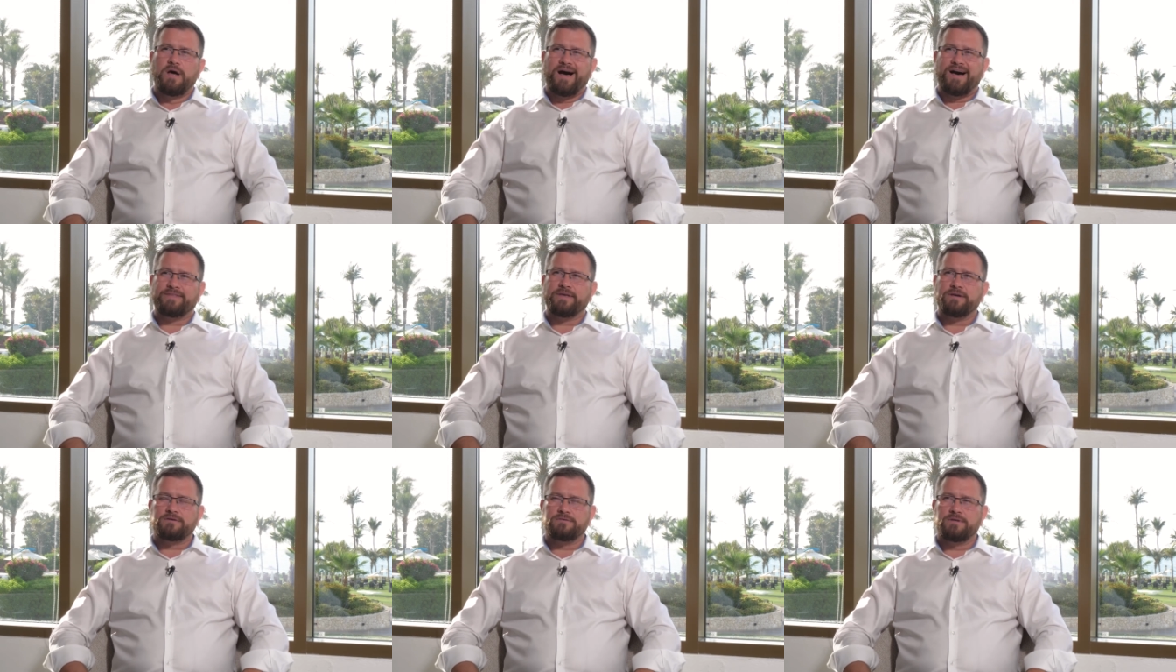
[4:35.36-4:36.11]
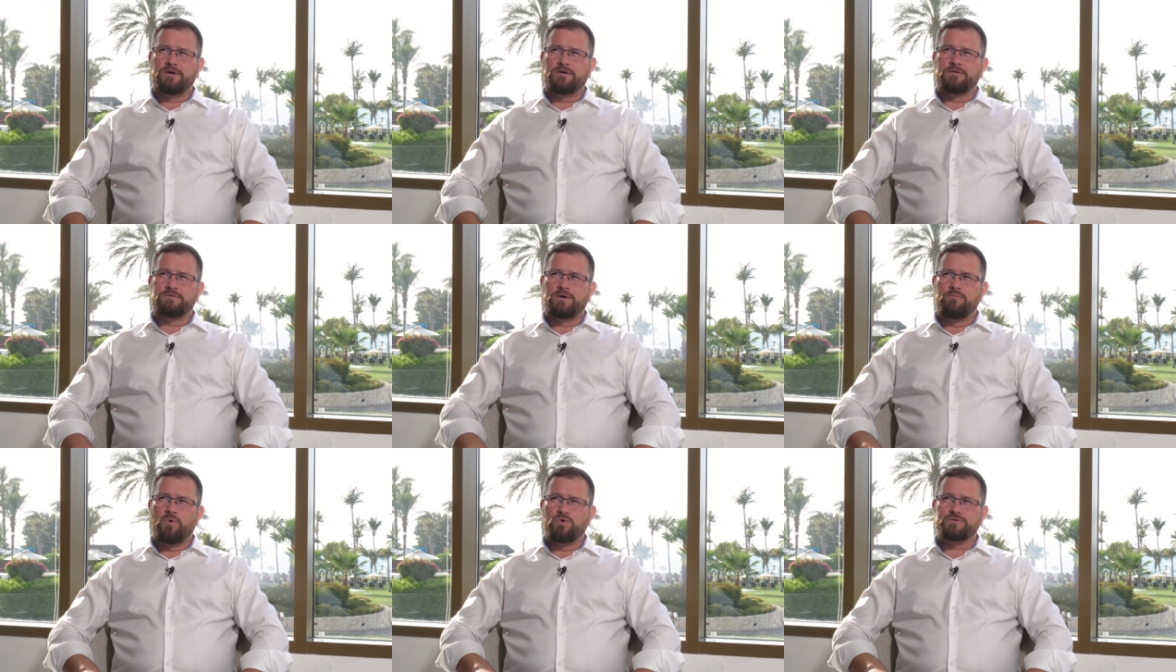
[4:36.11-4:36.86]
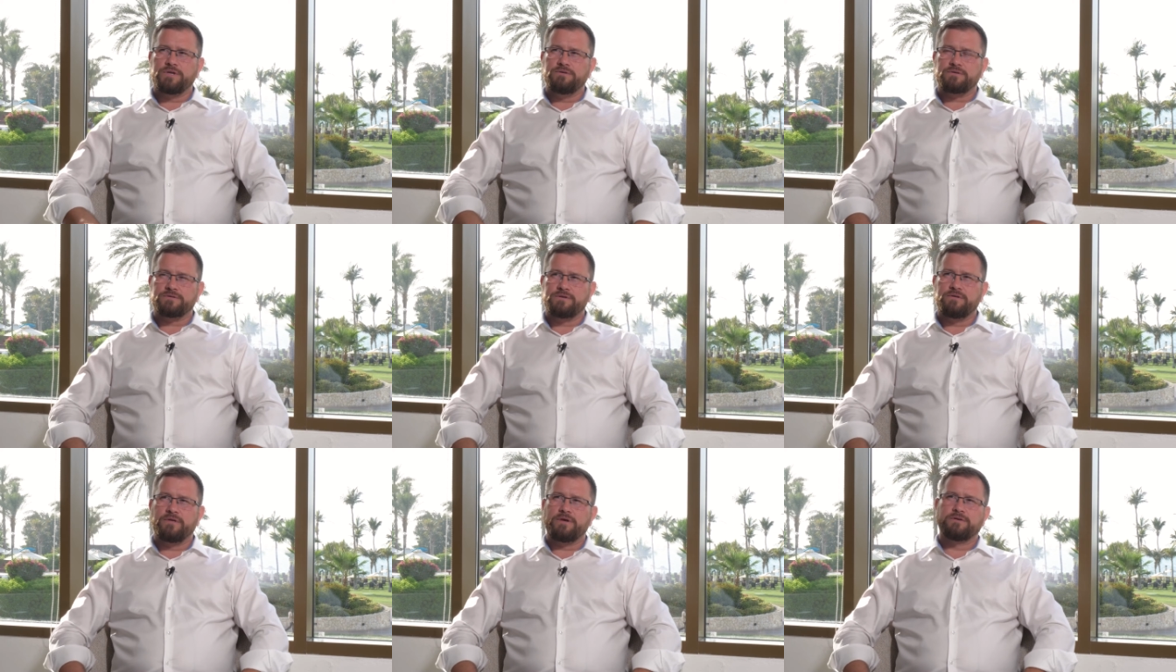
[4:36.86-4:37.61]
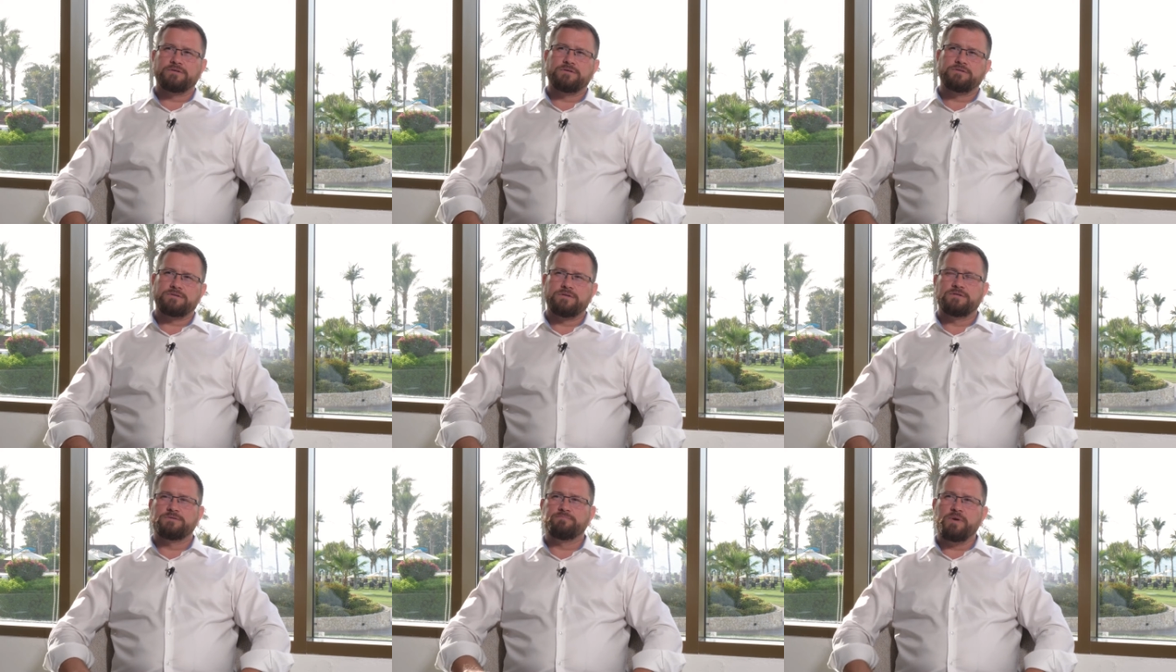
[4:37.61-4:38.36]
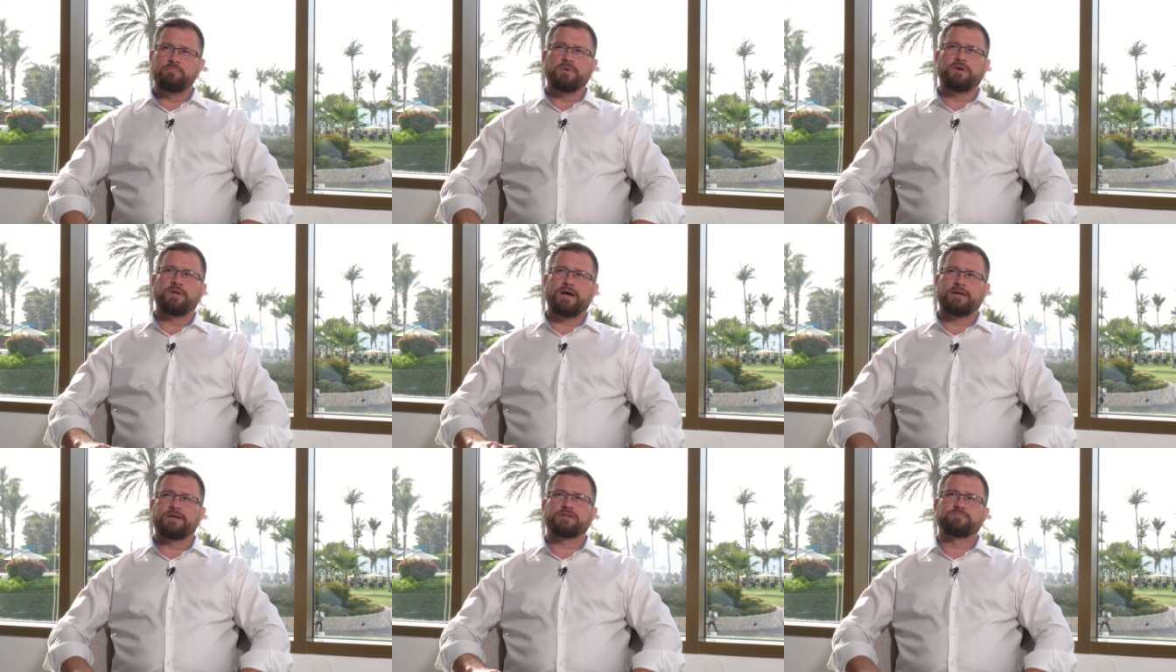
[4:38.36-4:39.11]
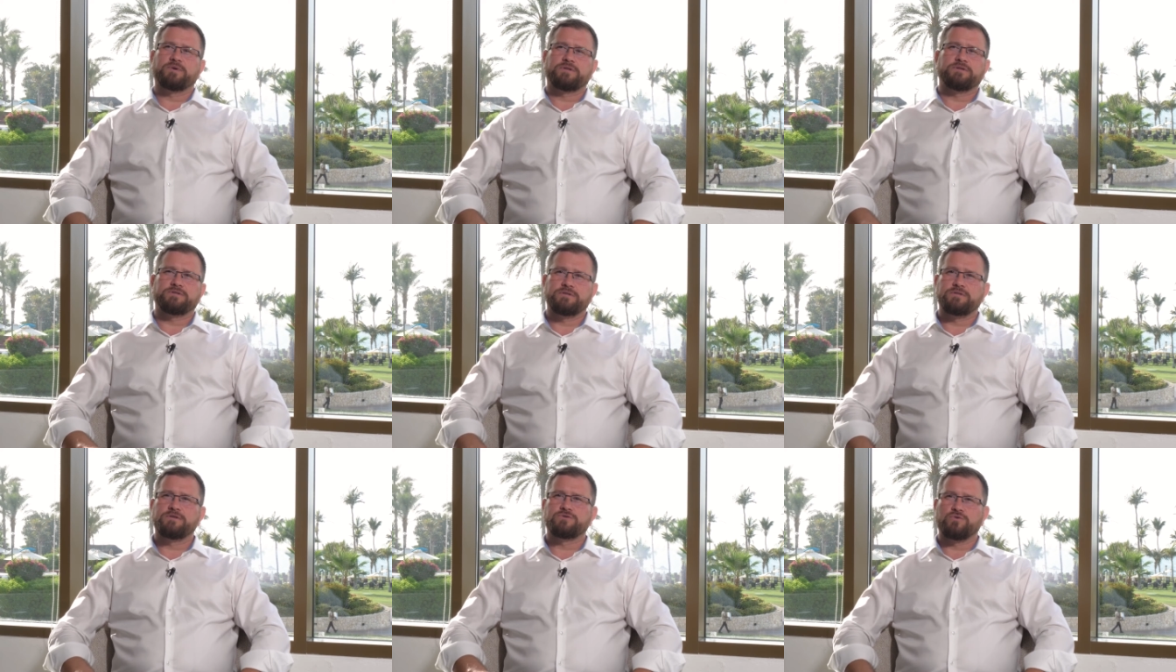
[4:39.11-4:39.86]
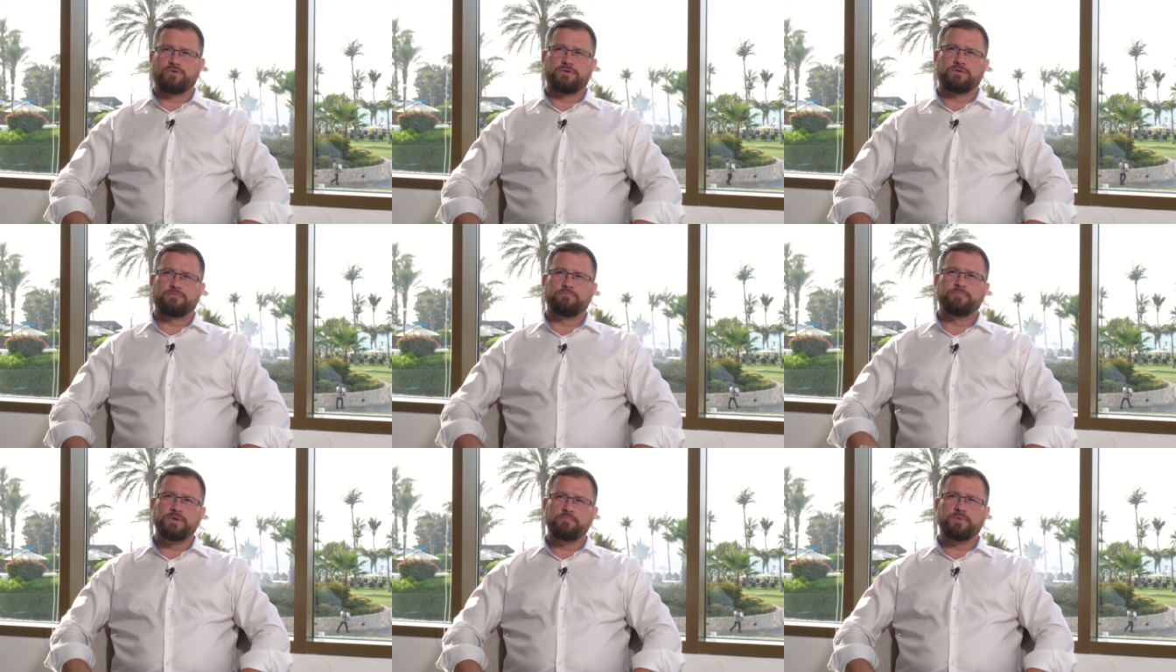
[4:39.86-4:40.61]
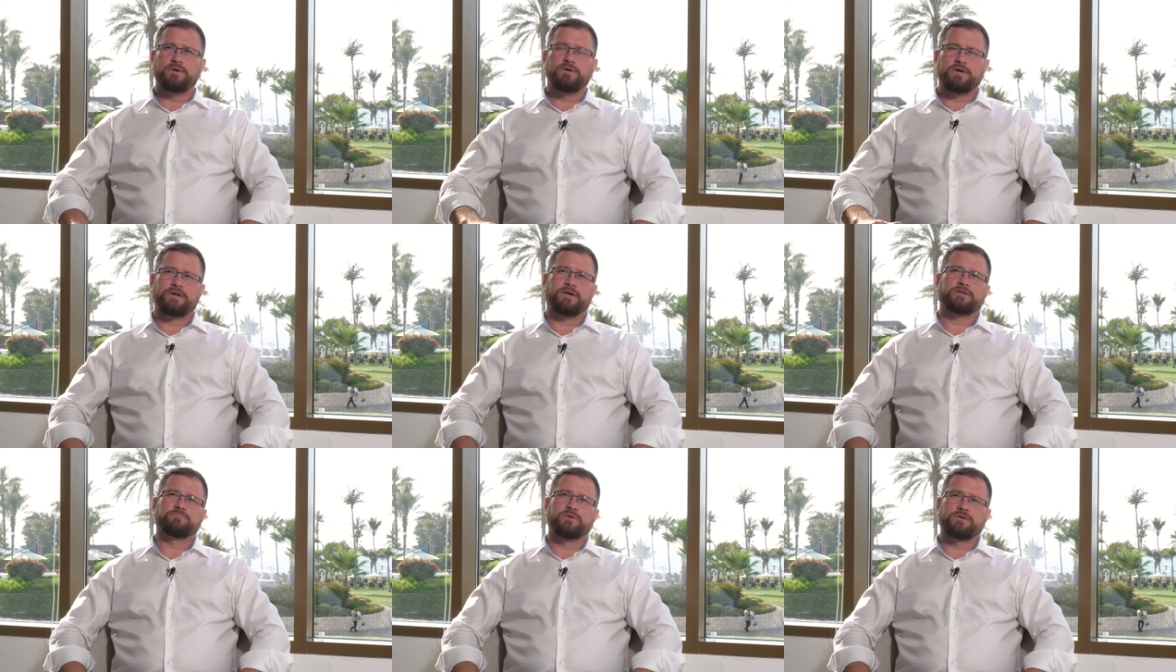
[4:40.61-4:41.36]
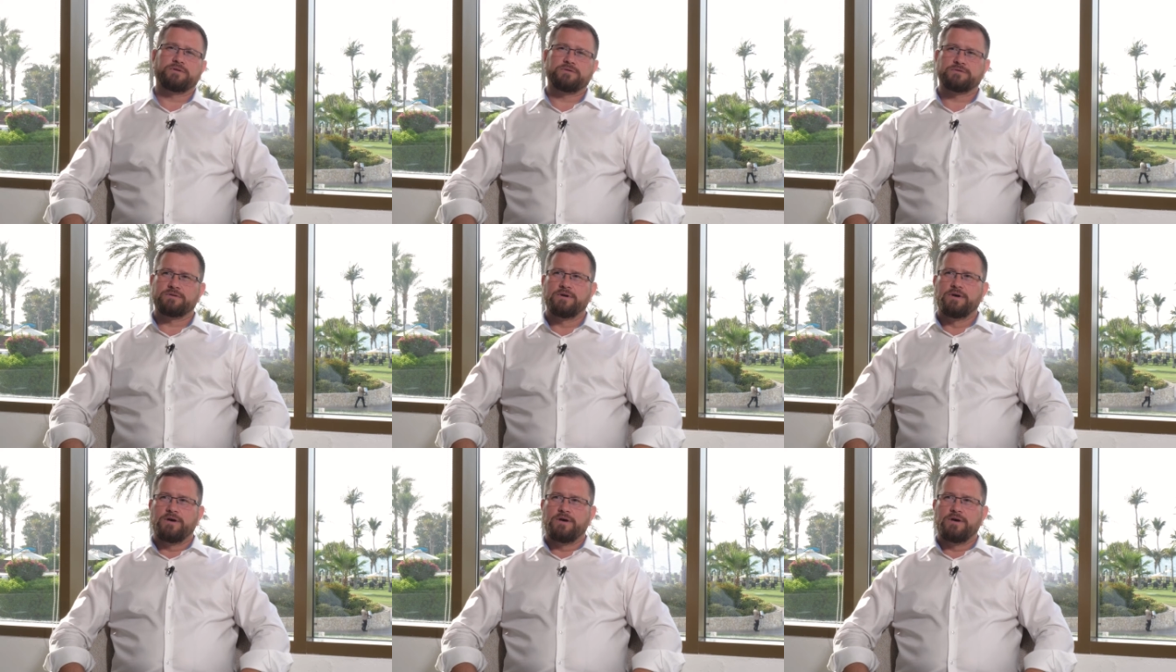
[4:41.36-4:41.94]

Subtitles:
I think the most interesting thing is people and expertise, in this order: people and expertise.